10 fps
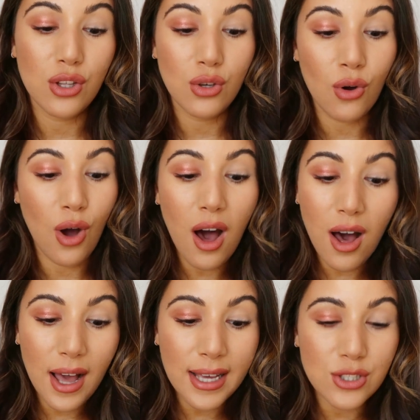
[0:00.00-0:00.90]
your
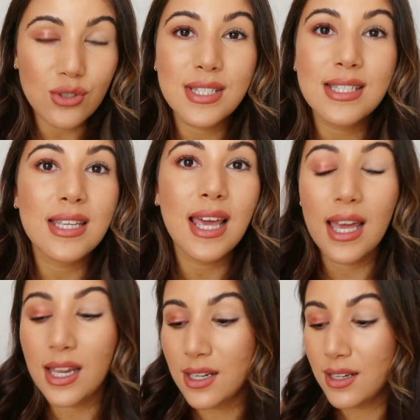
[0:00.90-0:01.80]
eyes, your
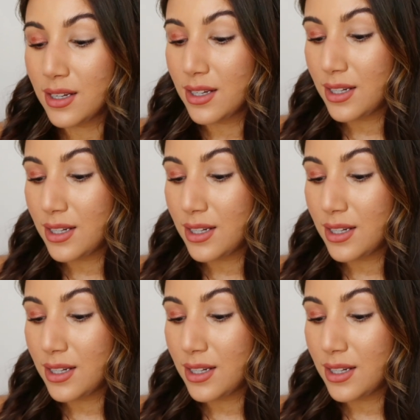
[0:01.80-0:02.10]
skin,